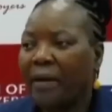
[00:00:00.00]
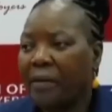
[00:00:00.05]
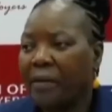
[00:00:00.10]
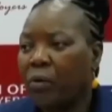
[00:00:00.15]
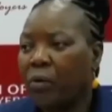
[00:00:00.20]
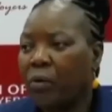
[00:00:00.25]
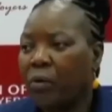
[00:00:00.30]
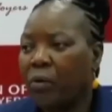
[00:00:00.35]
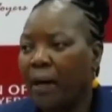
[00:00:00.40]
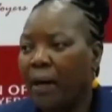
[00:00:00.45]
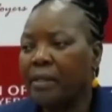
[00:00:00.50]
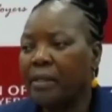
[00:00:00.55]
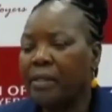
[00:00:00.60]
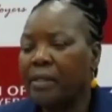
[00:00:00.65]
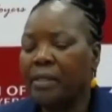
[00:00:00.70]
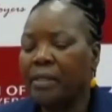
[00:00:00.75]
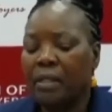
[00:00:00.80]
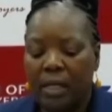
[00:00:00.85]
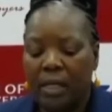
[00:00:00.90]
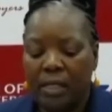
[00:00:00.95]

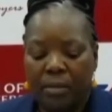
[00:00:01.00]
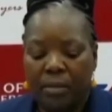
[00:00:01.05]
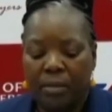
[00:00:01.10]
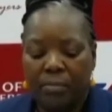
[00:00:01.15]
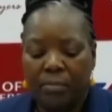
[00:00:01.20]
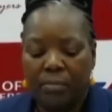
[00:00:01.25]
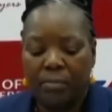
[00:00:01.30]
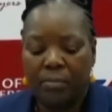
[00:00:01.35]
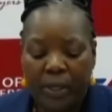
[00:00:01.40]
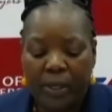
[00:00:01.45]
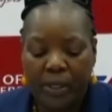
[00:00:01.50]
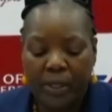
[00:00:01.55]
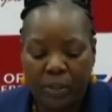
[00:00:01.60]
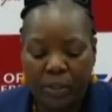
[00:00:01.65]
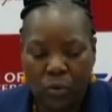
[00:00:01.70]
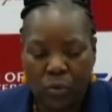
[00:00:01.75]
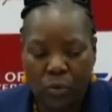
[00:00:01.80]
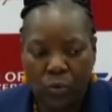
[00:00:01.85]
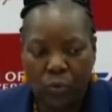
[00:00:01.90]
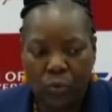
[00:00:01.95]
required as
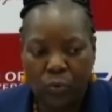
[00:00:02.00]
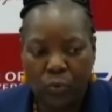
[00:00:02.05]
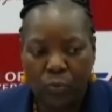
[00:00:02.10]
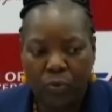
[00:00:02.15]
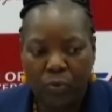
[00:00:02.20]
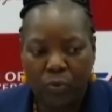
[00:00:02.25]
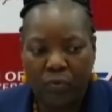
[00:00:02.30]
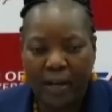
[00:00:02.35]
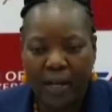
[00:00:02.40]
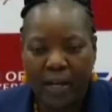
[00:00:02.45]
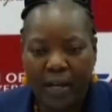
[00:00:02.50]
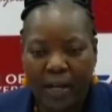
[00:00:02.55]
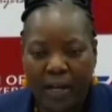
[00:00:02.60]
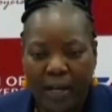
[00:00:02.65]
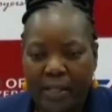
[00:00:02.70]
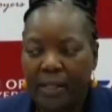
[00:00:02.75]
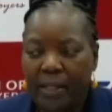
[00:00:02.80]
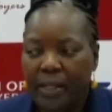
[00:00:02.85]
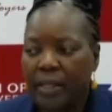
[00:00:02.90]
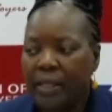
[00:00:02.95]
employers to
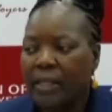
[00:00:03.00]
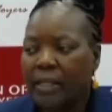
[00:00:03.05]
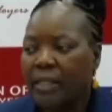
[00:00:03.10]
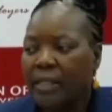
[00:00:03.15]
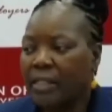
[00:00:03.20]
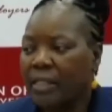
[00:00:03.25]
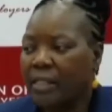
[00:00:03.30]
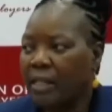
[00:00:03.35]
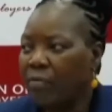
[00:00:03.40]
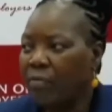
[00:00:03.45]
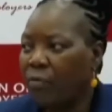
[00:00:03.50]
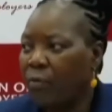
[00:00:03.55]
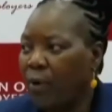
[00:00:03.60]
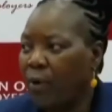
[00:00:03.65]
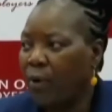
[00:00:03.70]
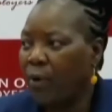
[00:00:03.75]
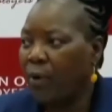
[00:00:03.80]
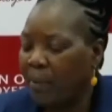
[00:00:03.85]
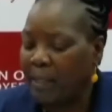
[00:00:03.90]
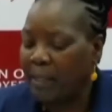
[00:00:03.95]
provide safe
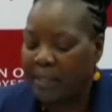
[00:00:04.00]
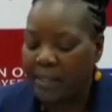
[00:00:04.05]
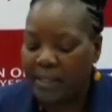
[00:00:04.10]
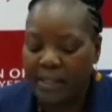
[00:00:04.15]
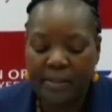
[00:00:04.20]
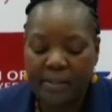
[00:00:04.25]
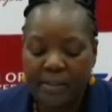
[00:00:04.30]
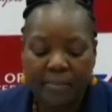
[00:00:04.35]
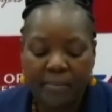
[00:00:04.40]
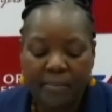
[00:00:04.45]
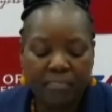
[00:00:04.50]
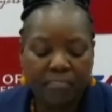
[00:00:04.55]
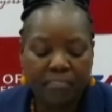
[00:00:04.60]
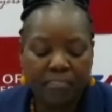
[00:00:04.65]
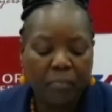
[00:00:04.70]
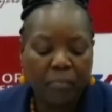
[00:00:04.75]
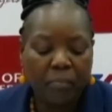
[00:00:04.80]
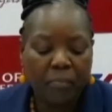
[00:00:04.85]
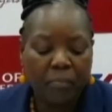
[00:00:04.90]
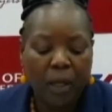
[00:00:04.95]
workplaces.
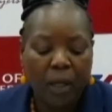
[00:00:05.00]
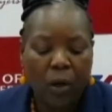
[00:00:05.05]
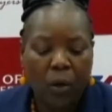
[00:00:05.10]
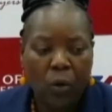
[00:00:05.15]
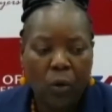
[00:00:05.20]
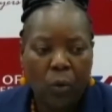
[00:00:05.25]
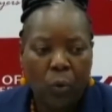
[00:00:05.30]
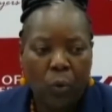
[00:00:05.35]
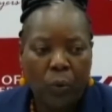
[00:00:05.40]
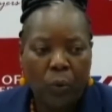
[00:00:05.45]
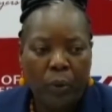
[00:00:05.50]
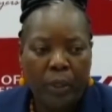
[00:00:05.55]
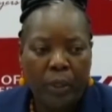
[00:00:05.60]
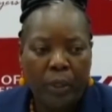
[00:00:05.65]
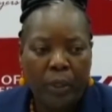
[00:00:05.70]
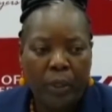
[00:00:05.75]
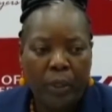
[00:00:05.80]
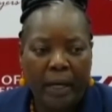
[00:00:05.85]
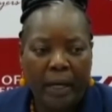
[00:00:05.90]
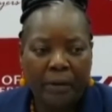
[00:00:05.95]

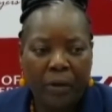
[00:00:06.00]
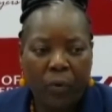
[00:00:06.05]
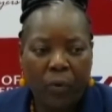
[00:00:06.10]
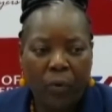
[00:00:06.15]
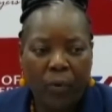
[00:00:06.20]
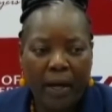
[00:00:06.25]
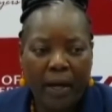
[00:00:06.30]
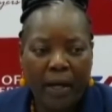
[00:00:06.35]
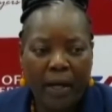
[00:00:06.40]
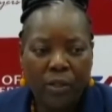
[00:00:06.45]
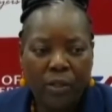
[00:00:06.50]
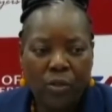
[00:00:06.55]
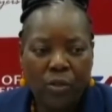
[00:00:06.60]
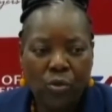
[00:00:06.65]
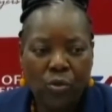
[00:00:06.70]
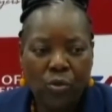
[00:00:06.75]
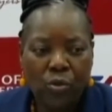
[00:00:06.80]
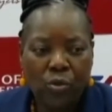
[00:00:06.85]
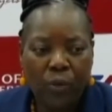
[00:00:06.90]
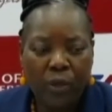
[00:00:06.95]
We are required
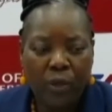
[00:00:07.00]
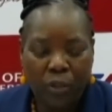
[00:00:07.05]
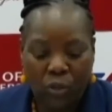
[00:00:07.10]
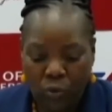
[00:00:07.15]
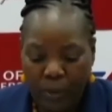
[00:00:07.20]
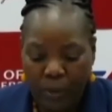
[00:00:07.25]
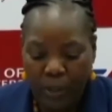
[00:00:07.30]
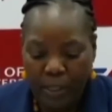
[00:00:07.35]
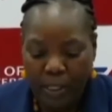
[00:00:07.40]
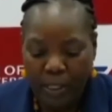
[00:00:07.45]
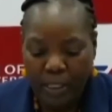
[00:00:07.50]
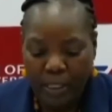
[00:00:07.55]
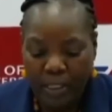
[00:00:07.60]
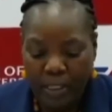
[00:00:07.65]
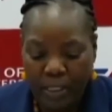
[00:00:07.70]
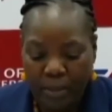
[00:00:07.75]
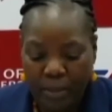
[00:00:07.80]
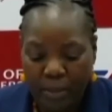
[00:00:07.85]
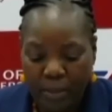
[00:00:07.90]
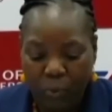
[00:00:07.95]
to ensure that
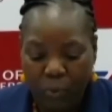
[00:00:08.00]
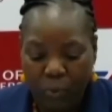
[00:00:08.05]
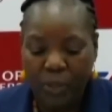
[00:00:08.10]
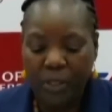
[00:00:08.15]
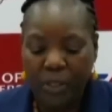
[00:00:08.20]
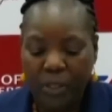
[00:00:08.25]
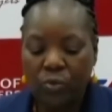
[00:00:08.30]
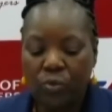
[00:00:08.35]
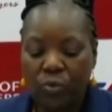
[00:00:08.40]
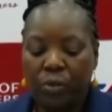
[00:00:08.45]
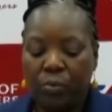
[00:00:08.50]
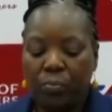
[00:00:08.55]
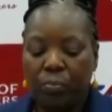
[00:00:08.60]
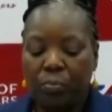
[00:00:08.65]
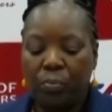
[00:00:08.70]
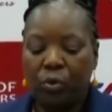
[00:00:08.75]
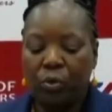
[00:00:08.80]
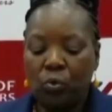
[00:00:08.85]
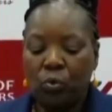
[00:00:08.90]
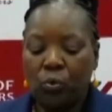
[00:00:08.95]
the employees who
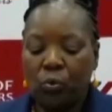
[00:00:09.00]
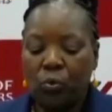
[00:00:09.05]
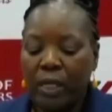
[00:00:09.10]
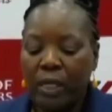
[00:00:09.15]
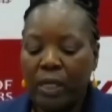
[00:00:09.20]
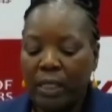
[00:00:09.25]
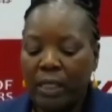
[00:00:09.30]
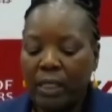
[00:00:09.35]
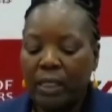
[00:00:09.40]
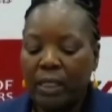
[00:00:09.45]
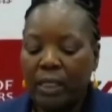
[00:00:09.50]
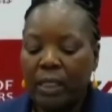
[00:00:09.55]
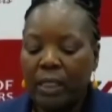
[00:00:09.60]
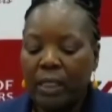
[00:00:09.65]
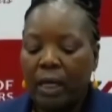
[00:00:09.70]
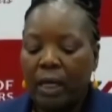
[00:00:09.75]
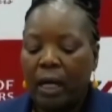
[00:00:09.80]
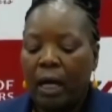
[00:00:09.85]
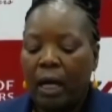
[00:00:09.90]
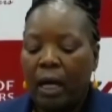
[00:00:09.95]
report to work
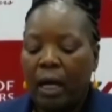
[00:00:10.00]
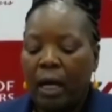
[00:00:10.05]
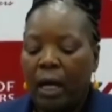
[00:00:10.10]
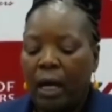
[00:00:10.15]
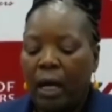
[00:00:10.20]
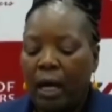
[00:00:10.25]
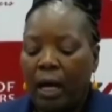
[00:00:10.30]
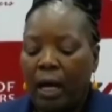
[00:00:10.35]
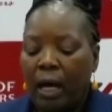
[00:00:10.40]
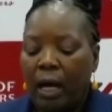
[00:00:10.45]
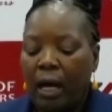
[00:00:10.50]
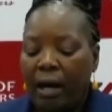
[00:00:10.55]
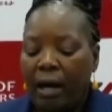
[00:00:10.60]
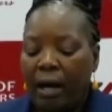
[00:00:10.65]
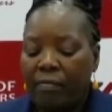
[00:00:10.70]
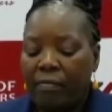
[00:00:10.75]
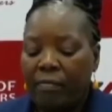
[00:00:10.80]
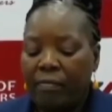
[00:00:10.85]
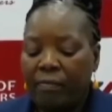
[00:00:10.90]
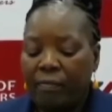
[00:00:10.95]

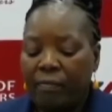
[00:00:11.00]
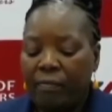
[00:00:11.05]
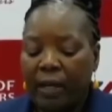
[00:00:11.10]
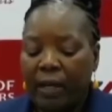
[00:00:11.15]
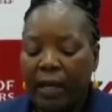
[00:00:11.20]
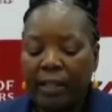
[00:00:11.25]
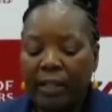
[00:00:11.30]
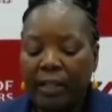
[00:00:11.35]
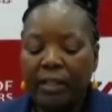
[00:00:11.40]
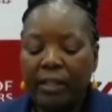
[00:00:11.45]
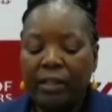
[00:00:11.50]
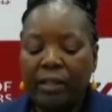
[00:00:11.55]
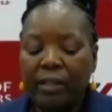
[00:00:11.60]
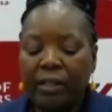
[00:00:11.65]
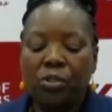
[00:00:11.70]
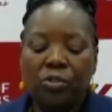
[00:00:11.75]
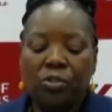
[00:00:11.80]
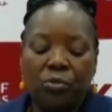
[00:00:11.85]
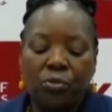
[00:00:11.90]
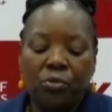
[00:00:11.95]
have healthy
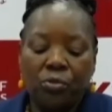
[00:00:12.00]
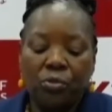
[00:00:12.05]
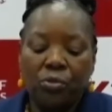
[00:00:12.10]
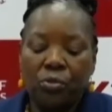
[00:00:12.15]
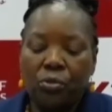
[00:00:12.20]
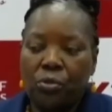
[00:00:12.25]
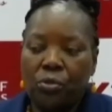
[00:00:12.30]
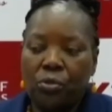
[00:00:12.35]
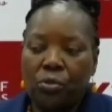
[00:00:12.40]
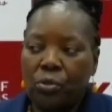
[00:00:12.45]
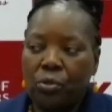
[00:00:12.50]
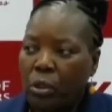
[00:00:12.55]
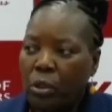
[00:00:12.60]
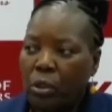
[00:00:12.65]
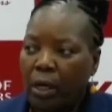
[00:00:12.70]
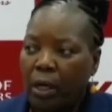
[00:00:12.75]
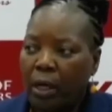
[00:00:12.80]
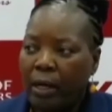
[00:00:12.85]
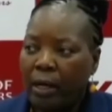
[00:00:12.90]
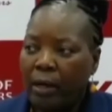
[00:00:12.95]
conditions
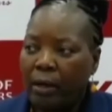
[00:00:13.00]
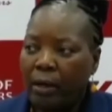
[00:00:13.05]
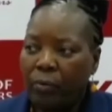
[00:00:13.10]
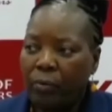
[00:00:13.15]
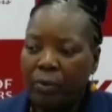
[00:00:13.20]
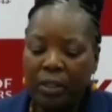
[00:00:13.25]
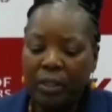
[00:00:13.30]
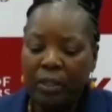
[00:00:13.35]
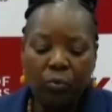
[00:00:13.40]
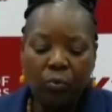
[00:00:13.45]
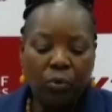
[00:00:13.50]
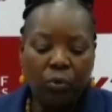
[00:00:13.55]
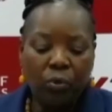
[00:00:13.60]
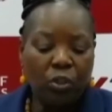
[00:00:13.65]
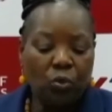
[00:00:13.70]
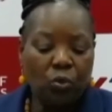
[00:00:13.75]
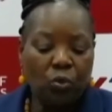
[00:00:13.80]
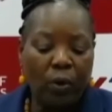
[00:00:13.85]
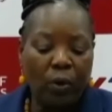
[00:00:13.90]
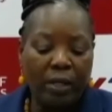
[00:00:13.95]
uh, within
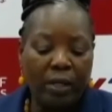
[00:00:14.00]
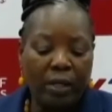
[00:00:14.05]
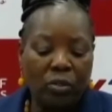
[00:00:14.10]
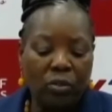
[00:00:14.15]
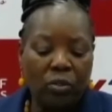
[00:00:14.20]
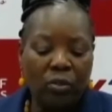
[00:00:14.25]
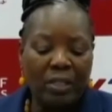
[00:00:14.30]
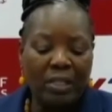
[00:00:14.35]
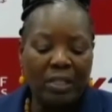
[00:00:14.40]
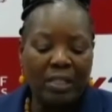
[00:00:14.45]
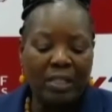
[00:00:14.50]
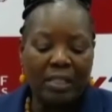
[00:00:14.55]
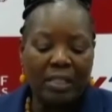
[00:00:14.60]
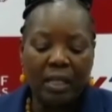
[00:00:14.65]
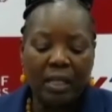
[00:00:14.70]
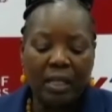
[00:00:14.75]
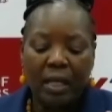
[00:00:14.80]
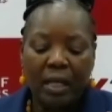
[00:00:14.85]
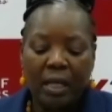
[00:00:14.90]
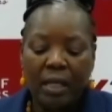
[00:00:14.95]
which to work. So this
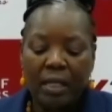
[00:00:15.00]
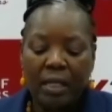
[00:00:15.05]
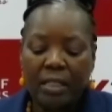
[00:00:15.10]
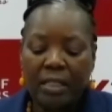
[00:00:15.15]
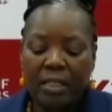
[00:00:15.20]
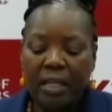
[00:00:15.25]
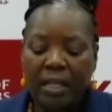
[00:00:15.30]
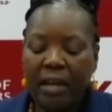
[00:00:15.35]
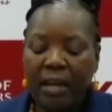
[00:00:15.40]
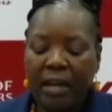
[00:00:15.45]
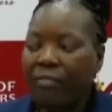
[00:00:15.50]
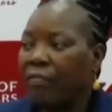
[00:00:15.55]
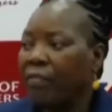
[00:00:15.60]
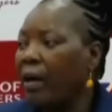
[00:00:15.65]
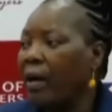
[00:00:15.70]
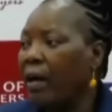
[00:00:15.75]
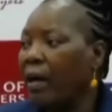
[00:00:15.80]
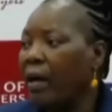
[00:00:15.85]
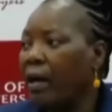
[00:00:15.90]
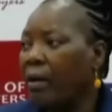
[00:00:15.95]
safe
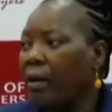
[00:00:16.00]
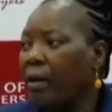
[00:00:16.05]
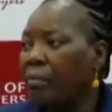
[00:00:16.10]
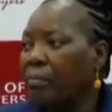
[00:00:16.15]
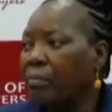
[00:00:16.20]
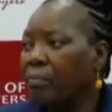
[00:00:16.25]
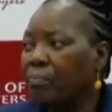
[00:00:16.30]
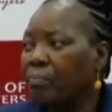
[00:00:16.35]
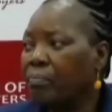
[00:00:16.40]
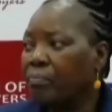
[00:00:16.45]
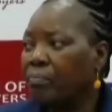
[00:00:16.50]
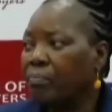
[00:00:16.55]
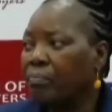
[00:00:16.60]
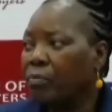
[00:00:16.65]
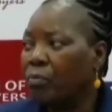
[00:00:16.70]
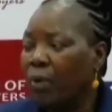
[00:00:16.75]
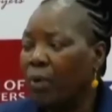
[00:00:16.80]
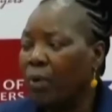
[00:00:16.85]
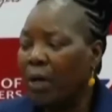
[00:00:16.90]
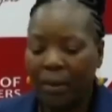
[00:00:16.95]
uh,
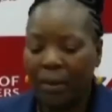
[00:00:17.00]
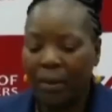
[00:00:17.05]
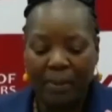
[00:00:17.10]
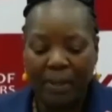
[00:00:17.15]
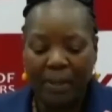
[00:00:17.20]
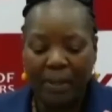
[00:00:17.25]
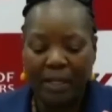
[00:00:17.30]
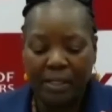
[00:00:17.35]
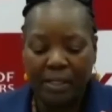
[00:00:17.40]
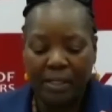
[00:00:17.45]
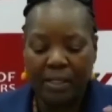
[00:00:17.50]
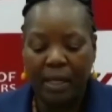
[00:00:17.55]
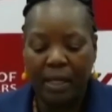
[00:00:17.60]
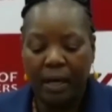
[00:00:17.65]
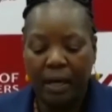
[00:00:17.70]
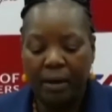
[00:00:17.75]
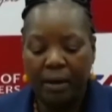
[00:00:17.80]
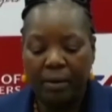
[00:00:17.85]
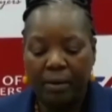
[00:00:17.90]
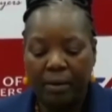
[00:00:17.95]
workplace
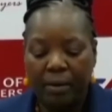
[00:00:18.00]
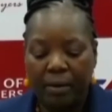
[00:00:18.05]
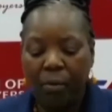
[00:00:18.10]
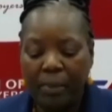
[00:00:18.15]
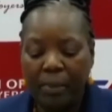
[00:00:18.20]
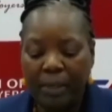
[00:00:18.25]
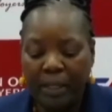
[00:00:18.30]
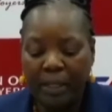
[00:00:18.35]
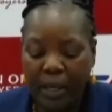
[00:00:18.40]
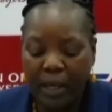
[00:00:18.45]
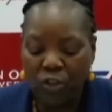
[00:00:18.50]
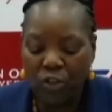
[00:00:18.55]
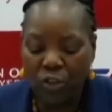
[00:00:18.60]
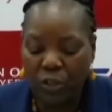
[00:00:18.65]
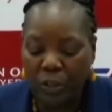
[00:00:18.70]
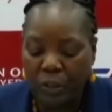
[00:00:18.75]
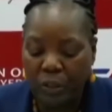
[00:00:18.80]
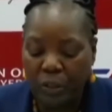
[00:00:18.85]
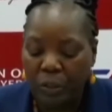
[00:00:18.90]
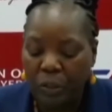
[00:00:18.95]
uh,
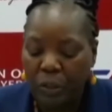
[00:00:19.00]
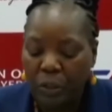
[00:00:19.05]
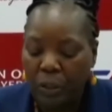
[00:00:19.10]
obligation